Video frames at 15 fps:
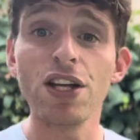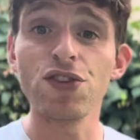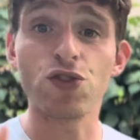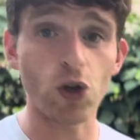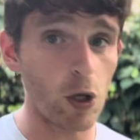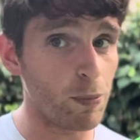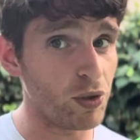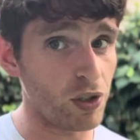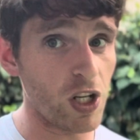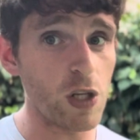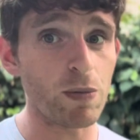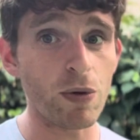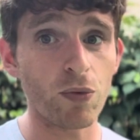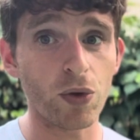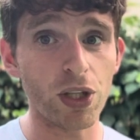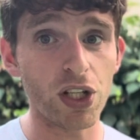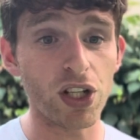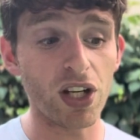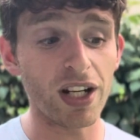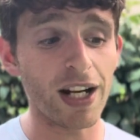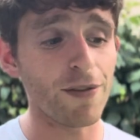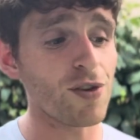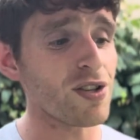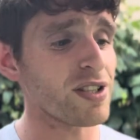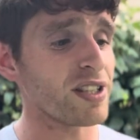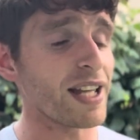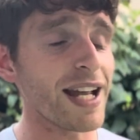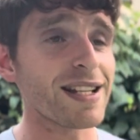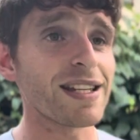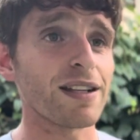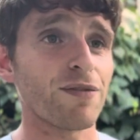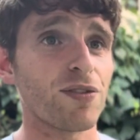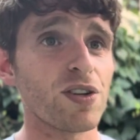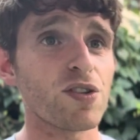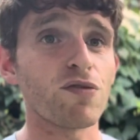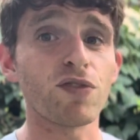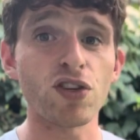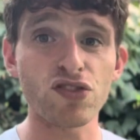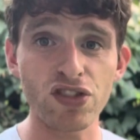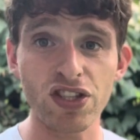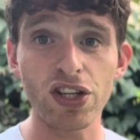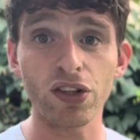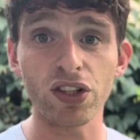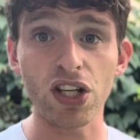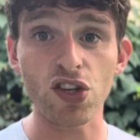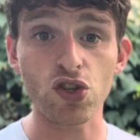Durability has been really good. I've just liked it for its versatility.